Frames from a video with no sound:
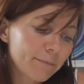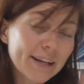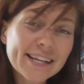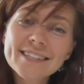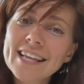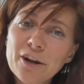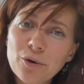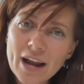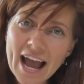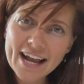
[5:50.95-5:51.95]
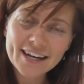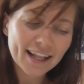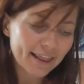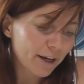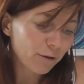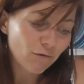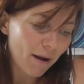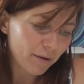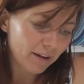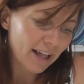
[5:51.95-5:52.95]
because they create a little
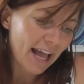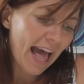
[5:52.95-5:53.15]
rubble